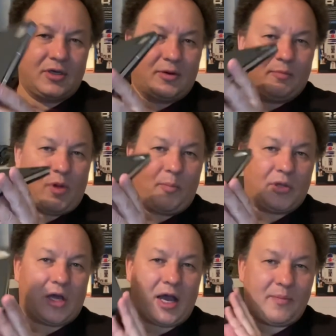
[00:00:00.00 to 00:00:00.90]

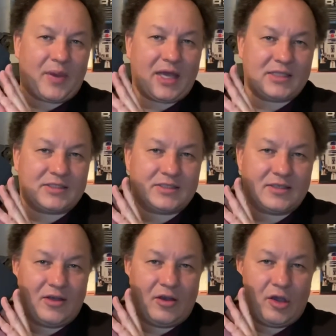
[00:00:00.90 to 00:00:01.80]
popular iPads
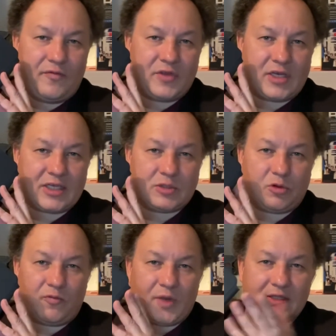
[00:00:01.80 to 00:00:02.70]
over the next
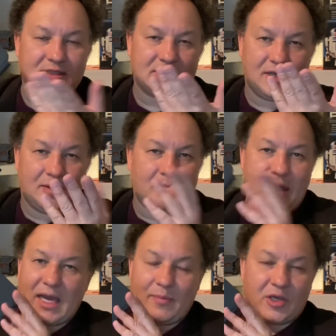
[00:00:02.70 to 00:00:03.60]
12 months,
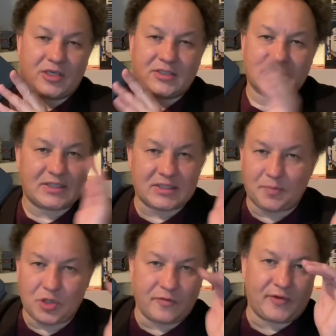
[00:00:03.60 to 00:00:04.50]
mainly because it sits
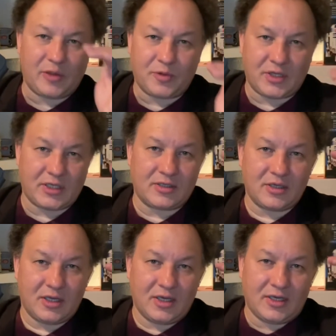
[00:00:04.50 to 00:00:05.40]
beautifully within
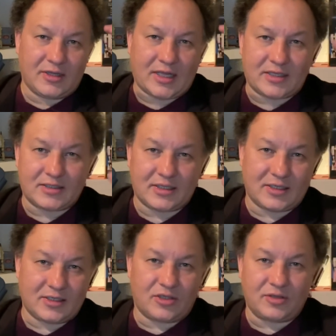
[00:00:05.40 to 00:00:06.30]
that,
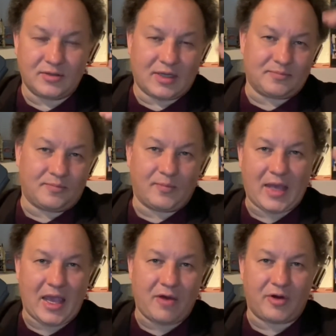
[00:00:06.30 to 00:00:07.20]
you know,
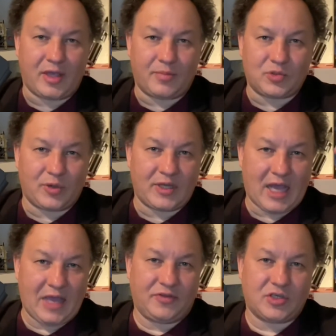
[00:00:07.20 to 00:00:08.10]
area between the
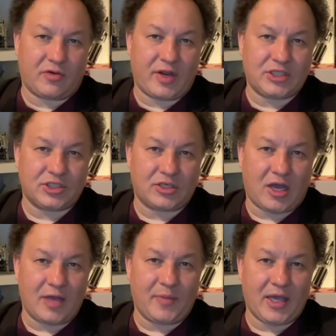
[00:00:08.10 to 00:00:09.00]
8th generation
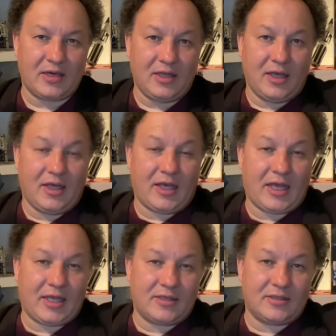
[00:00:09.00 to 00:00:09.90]
iPad
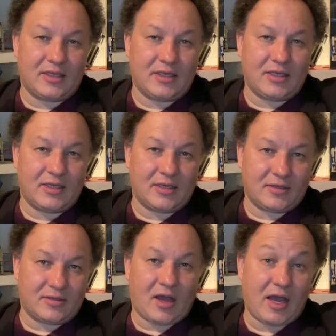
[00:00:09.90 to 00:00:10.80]
and the
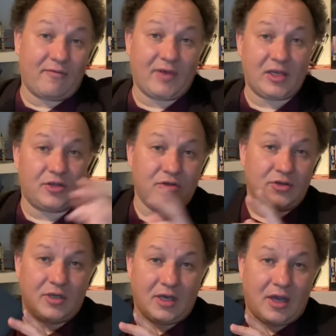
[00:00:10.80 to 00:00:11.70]
higher value
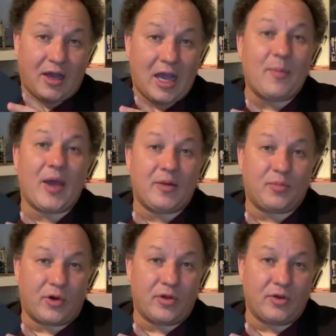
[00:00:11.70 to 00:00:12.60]
iPad
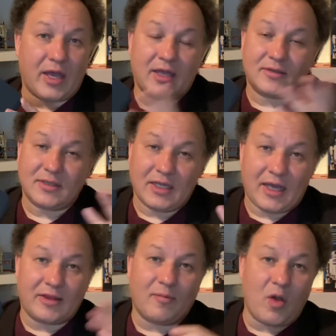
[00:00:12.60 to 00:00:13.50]
Pro. And
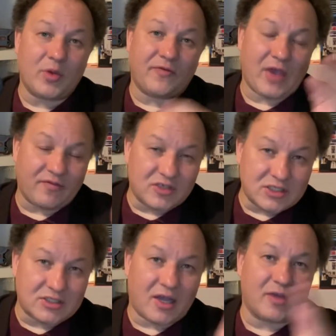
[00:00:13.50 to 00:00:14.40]
at the moment, if you have to
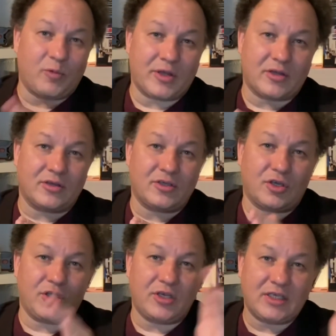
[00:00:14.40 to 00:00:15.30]
decide whether, you know,
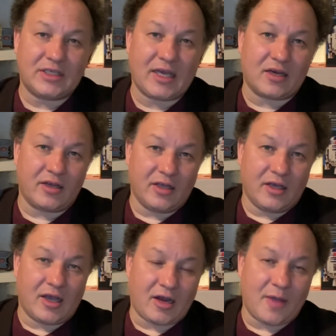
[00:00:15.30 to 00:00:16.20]
you need to get
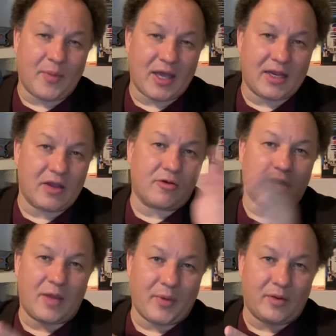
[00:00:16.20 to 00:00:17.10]
an iPad Air or an
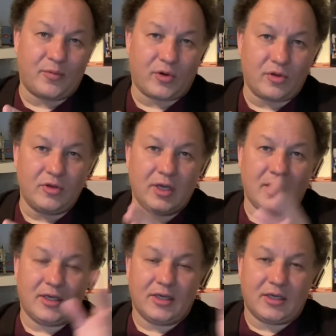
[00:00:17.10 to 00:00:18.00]
iPad Pro,
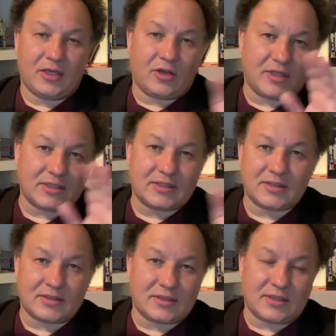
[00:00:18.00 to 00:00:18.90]
you know,
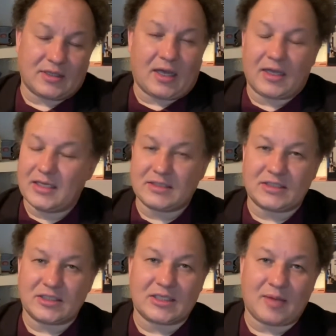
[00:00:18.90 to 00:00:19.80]
I guess it
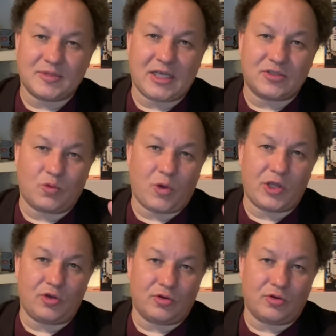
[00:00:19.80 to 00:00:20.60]
just comes down to what your